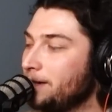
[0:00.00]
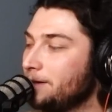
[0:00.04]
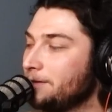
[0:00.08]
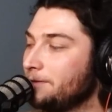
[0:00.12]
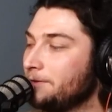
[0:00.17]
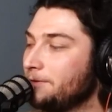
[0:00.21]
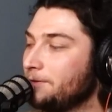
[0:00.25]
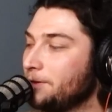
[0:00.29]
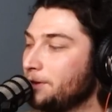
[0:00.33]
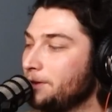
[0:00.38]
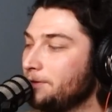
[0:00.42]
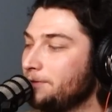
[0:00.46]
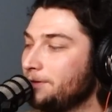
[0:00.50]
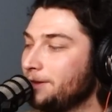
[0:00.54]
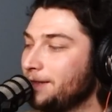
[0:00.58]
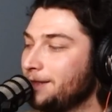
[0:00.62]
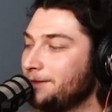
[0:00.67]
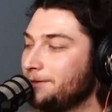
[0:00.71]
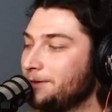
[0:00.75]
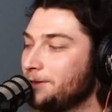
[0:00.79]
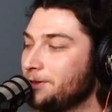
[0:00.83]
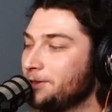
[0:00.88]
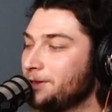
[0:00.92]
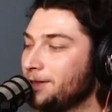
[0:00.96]
a foot
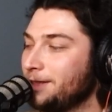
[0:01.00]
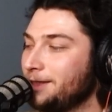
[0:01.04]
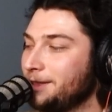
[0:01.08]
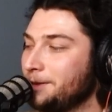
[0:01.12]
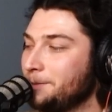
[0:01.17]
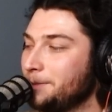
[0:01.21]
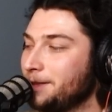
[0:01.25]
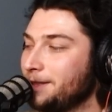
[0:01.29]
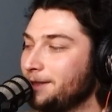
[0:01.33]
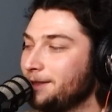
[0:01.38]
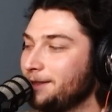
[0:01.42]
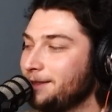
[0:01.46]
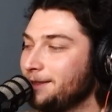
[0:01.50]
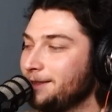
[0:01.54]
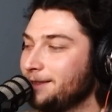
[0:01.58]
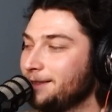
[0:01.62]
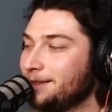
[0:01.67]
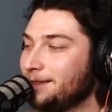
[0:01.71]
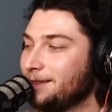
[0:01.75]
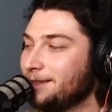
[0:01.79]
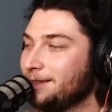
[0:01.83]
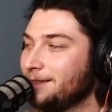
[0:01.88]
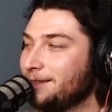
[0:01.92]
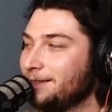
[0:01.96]
flavored Jelly Belly?
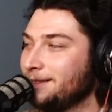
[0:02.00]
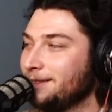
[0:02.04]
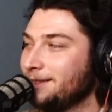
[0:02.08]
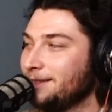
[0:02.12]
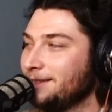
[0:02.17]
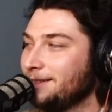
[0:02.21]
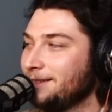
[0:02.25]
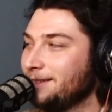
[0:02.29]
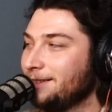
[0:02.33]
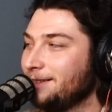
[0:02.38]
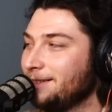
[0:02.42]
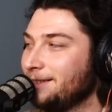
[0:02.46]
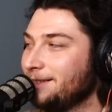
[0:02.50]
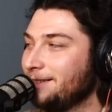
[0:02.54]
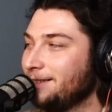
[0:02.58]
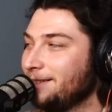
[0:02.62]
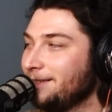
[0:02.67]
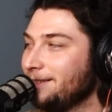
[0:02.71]
I